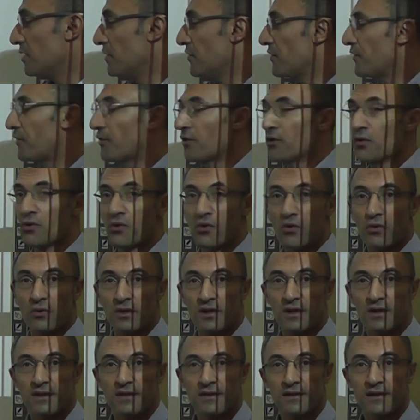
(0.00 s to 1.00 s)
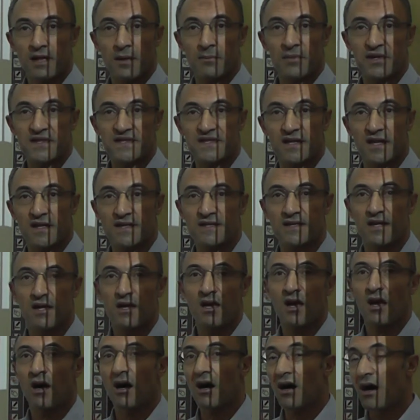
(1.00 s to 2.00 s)
through number 6.
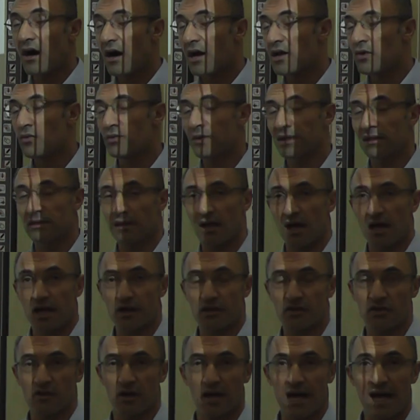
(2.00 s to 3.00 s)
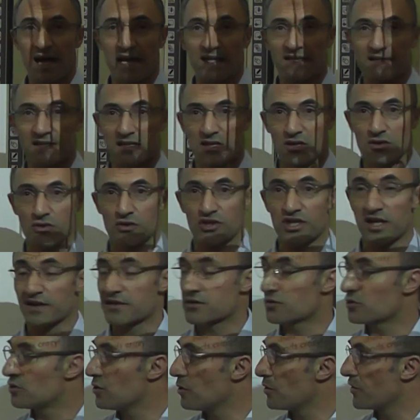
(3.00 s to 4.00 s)
I would like to ask you just
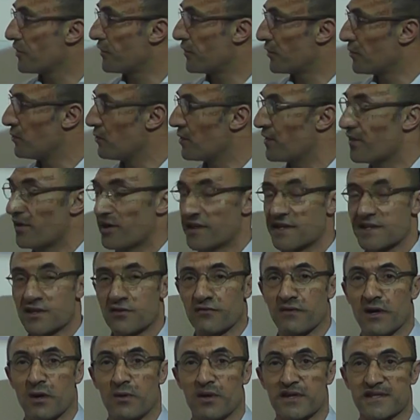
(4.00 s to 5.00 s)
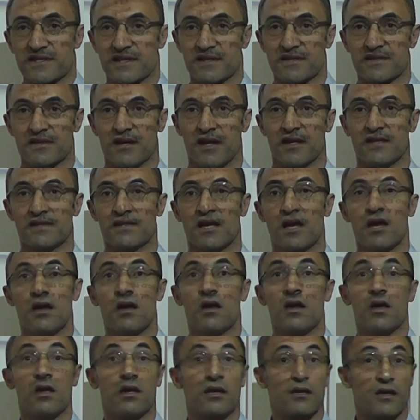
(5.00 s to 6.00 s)
to go through the rest of our exercise.
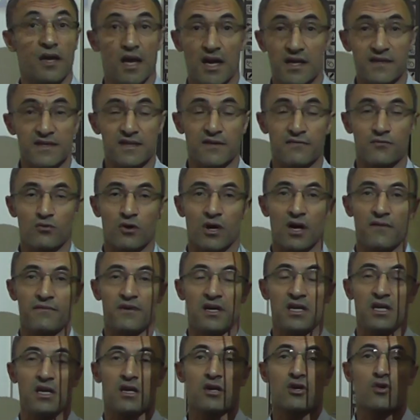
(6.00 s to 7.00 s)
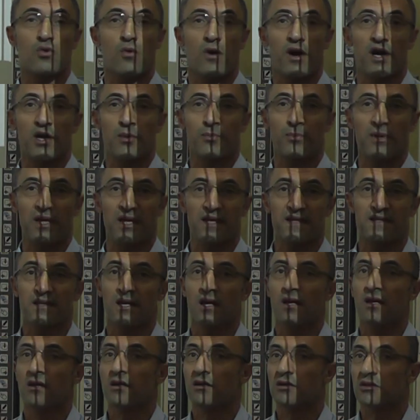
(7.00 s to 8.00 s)
In case if you have any inquiry, please
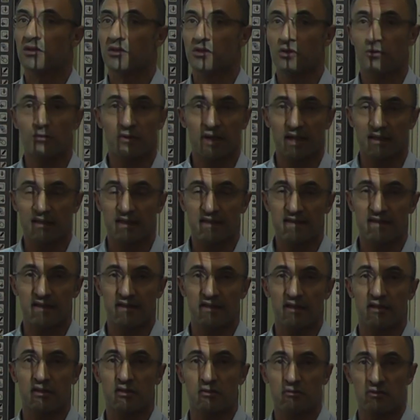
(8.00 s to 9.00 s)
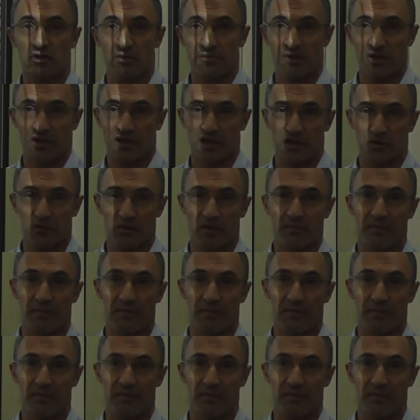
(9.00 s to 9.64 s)
do not hesitate to communicate with